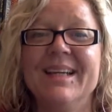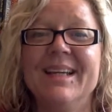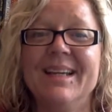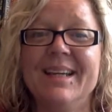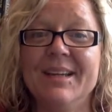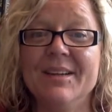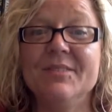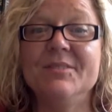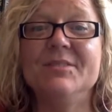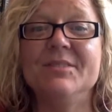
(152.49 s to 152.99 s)

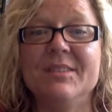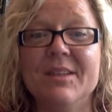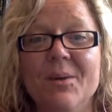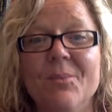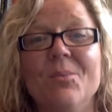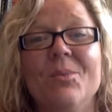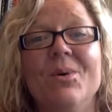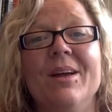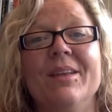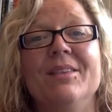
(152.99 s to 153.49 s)
Give
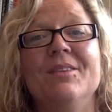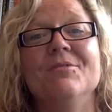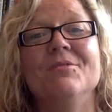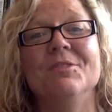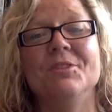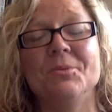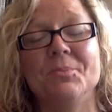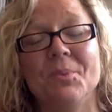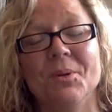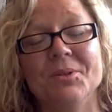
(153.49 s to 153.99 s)
someone the
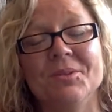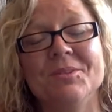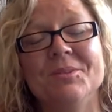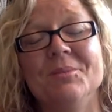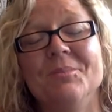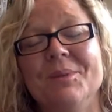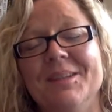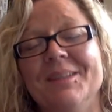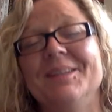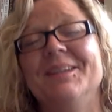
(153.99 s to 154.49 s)

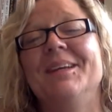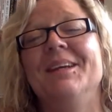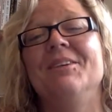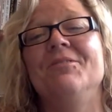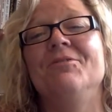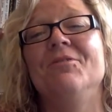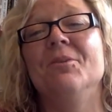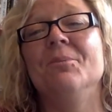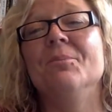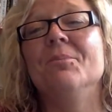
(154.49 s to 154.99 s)
responsibility
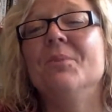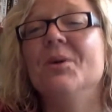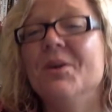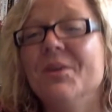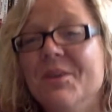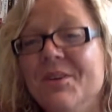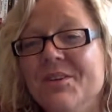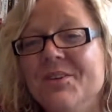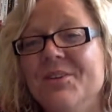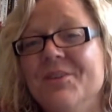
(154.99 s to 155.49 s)
for
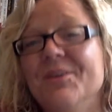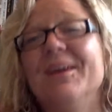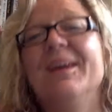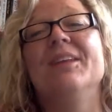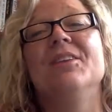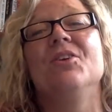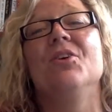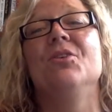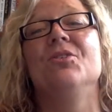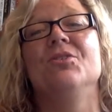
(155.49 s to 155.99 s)
monitoring
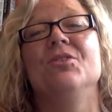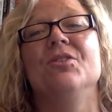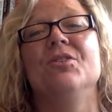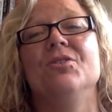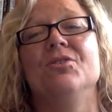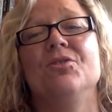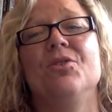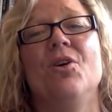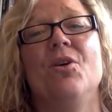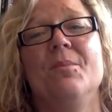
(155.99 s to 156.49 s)
those
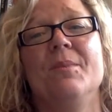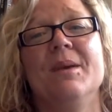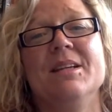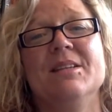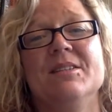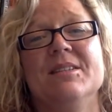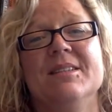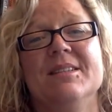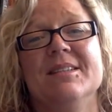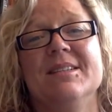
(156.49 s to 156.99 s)
control
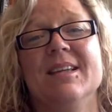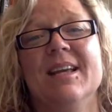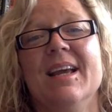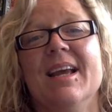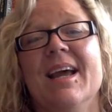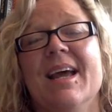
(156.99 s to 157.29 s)
measures,